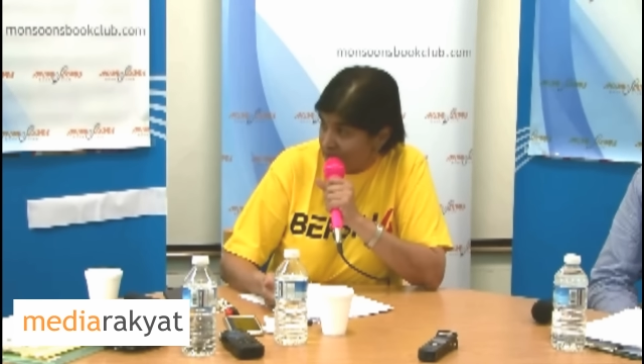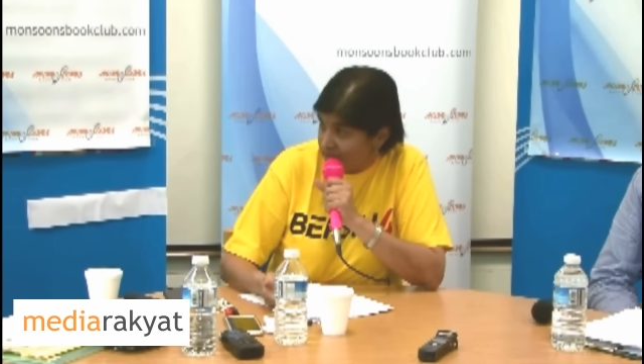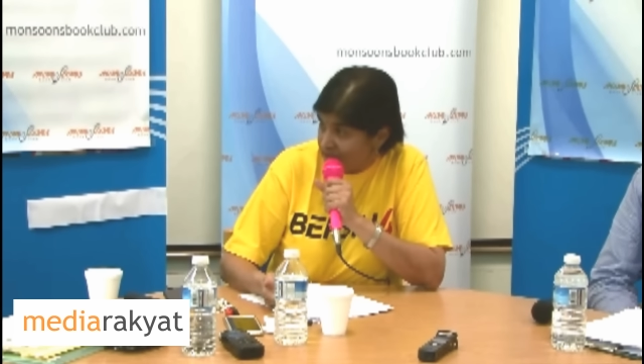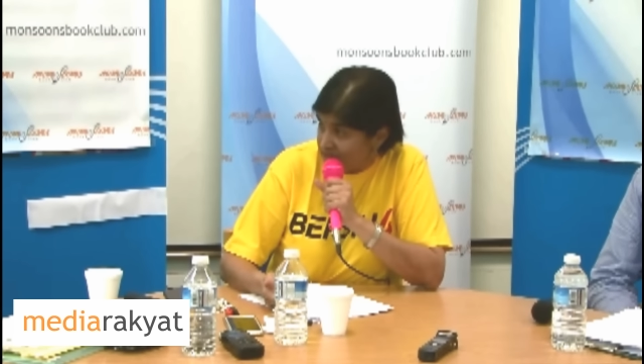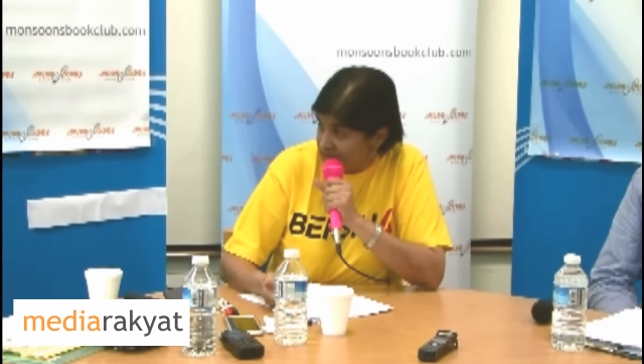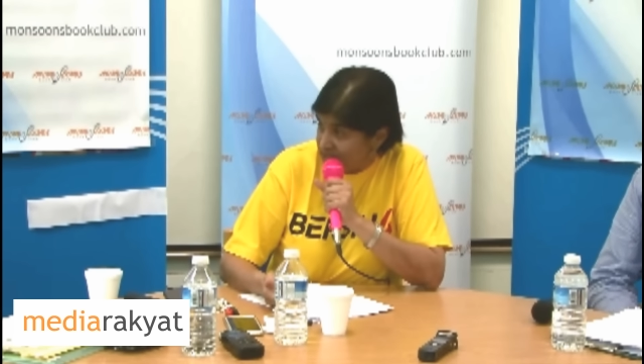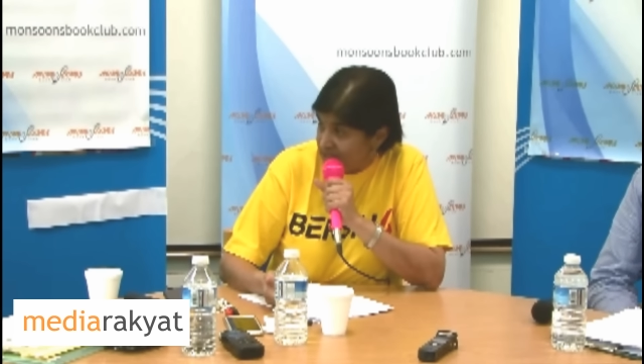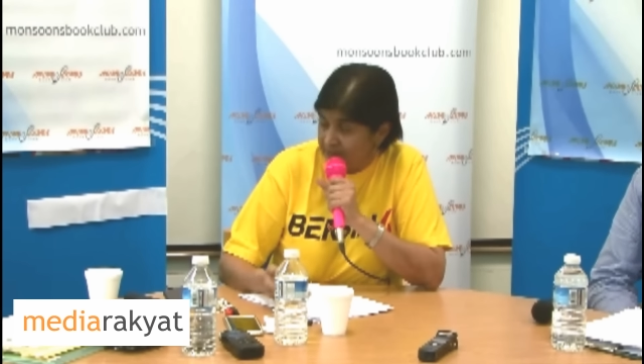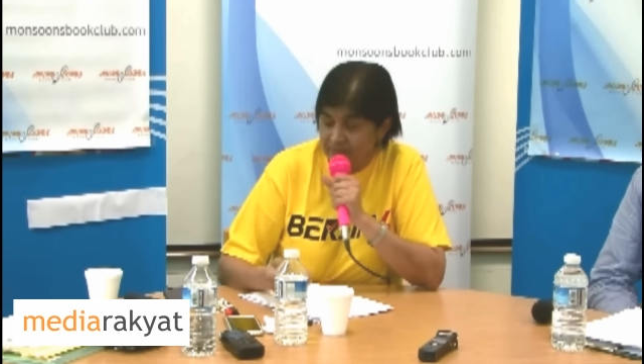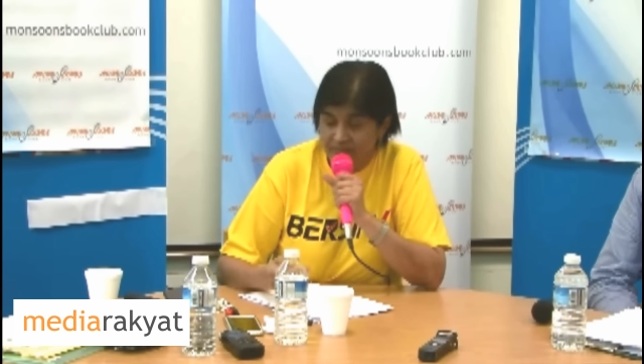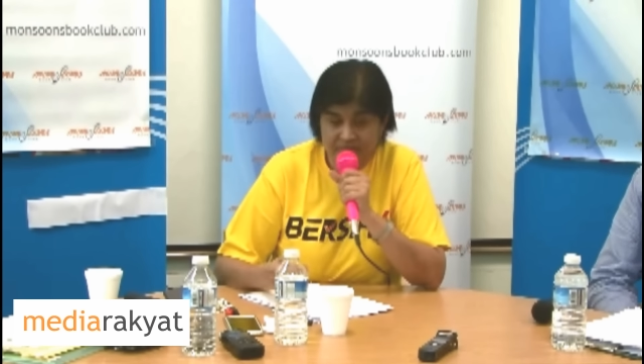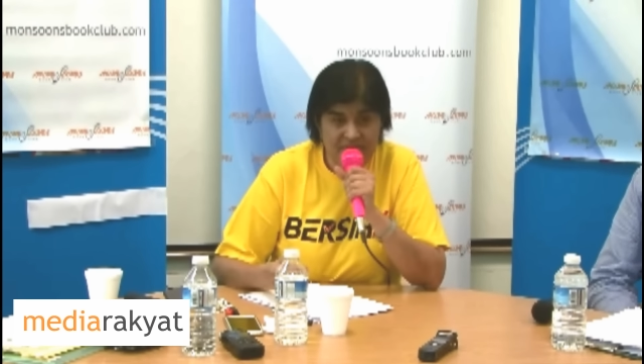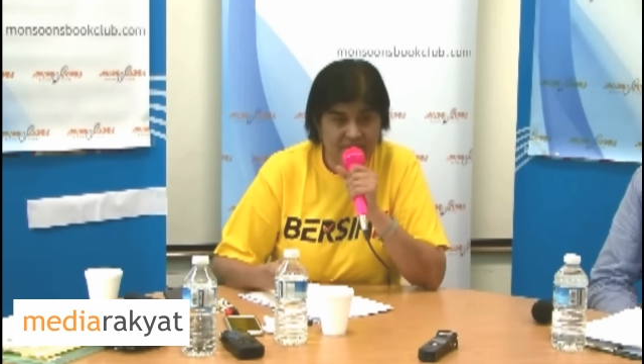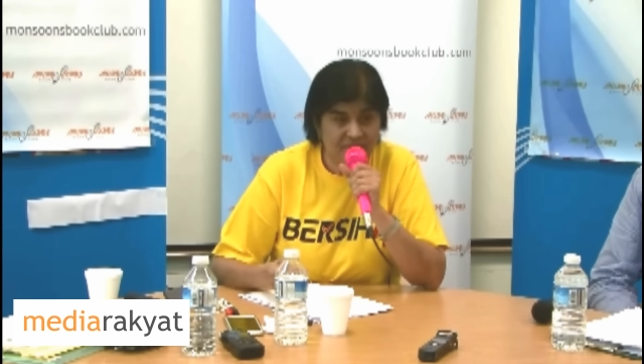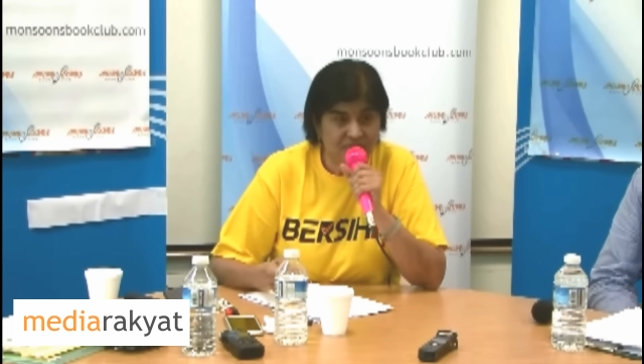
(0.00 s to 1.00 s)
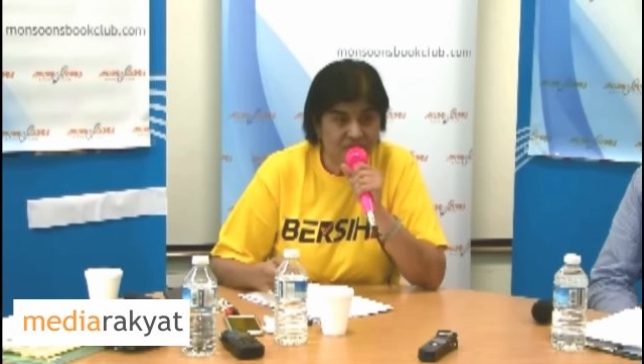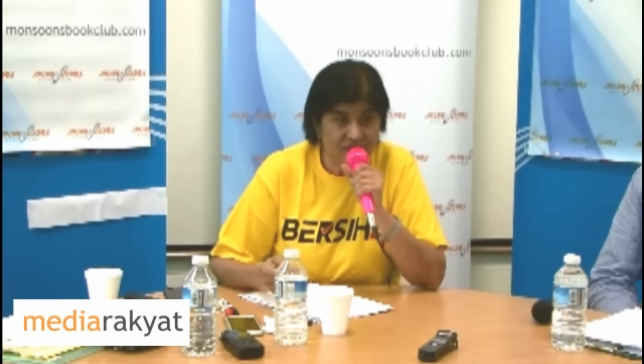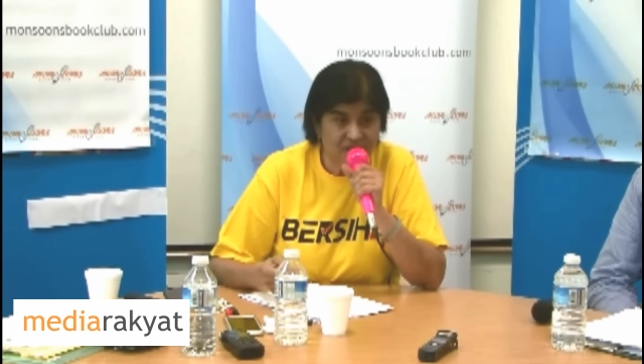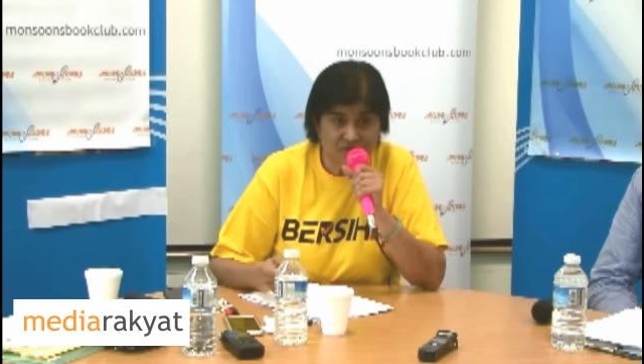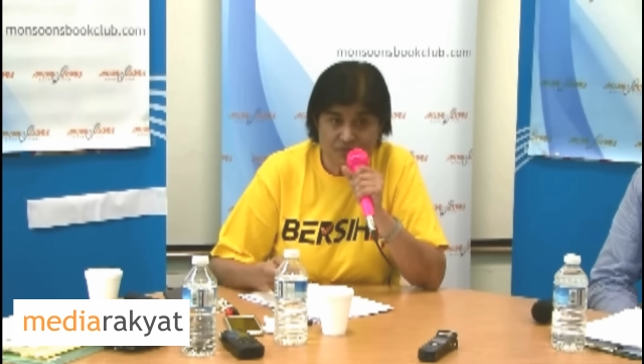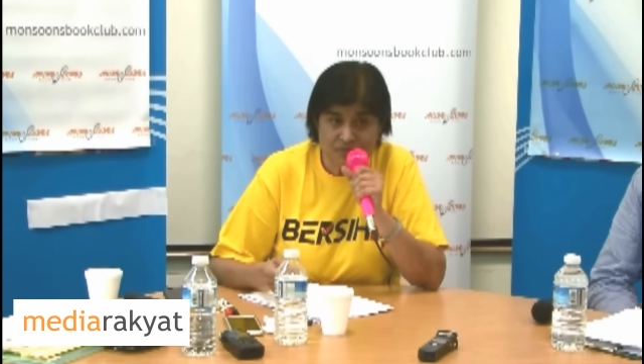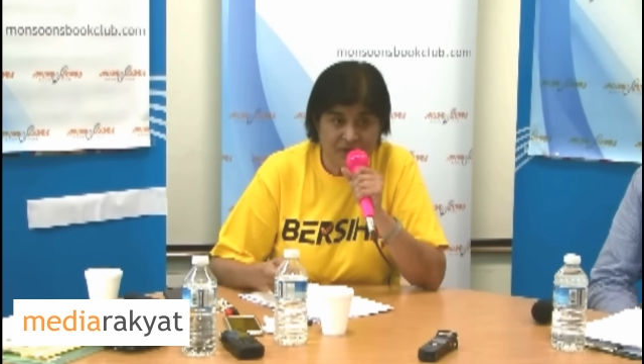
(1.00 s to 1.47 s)
Mahathir's time, no
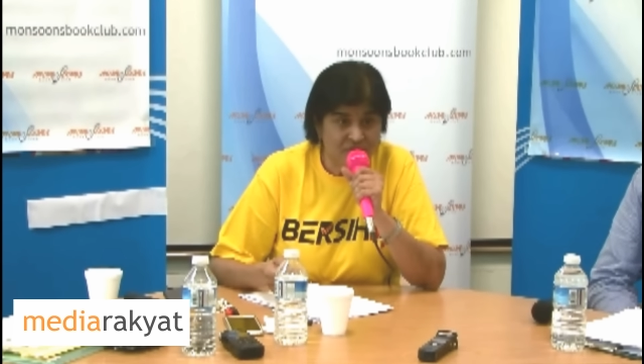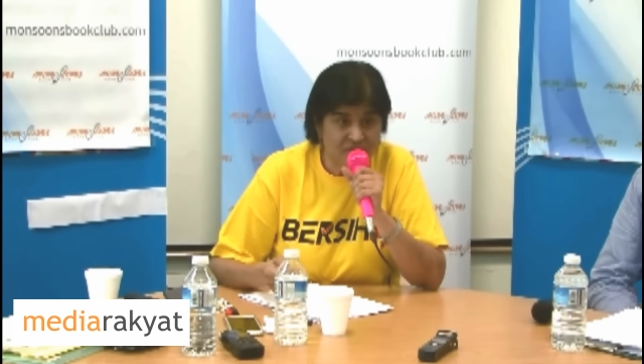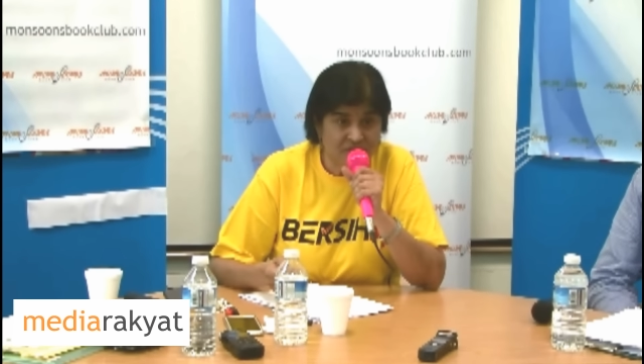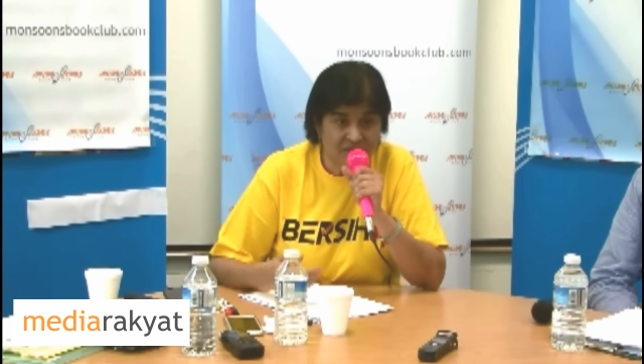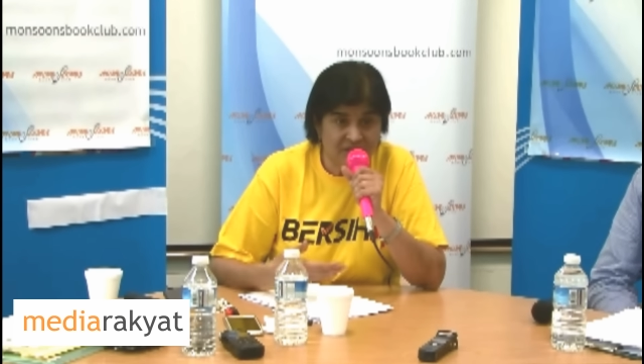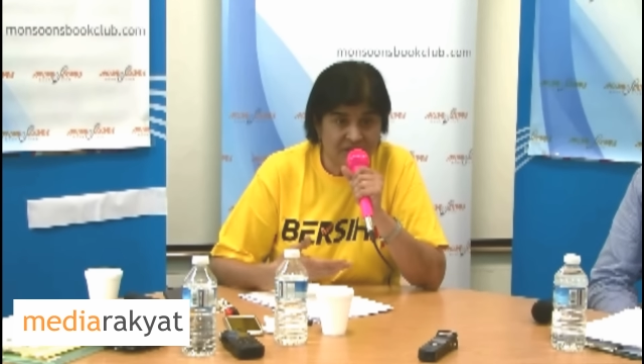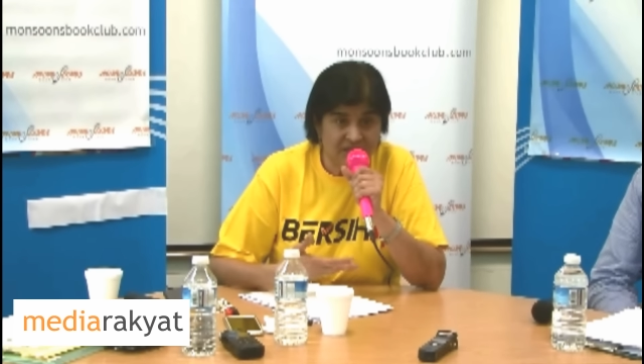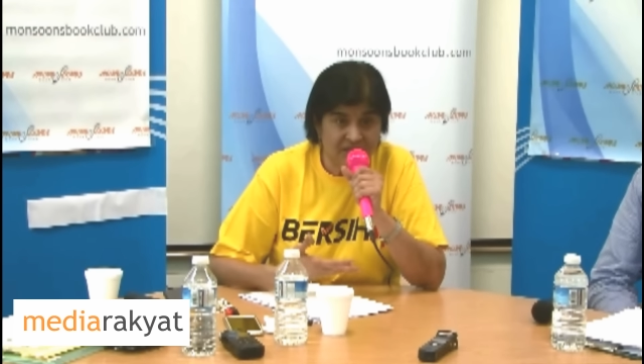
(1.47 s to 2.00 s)
doubt about it.